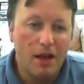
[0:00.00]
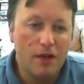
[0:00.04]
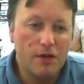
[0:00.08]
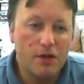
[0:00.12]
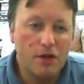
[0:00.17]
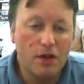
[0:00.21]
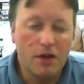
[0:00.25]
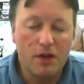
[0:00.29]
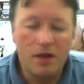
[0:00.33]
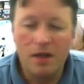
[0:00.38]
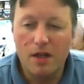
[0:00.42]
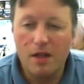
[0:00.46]

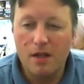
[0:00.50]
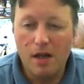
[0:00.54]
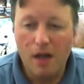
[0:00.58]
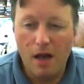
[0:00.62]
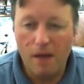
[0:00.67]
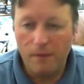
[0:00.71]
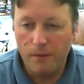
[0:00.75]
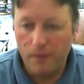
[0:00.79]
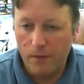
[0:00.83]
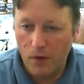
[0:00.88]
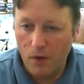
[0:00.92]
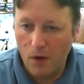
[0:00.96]
got
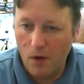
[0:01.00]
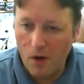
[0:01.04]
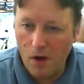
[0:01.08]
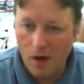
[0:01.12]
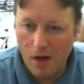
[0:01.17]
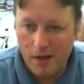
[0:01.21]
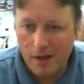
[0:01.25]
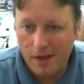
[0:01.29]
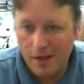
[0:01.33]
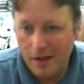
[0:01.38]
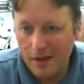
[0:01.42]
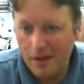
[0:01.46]
enough
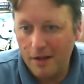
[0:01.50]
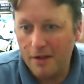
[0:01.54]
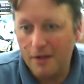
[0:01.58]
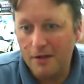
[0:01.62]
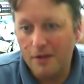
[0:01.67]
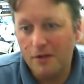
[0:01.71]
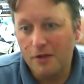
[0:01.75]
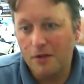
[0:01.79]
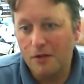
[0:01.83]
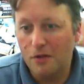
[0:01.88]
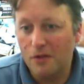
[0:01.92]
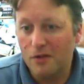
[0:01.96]
variety in
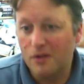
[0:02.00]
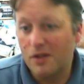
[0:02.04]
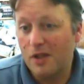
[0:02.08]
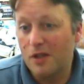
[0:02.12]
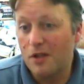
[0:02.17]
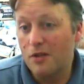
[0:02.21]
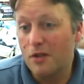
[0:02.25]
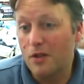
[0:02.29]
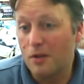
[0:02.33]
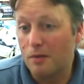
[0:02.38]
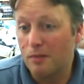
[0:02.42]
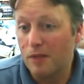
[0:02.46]
it to not
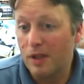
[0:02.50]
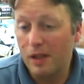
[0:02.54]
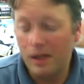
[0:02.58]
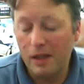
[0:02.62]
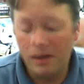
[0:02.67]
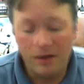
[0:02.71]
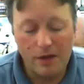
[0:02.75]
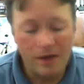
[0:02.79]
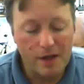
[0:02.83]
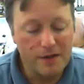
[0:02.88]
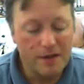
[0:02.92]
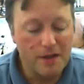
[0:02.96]
send you completely
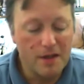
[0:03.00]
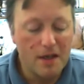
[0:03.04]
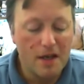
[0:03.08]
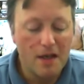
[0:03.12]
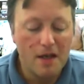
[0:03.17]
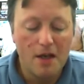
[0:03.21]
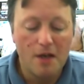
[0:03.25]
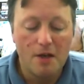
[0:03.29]
crazy.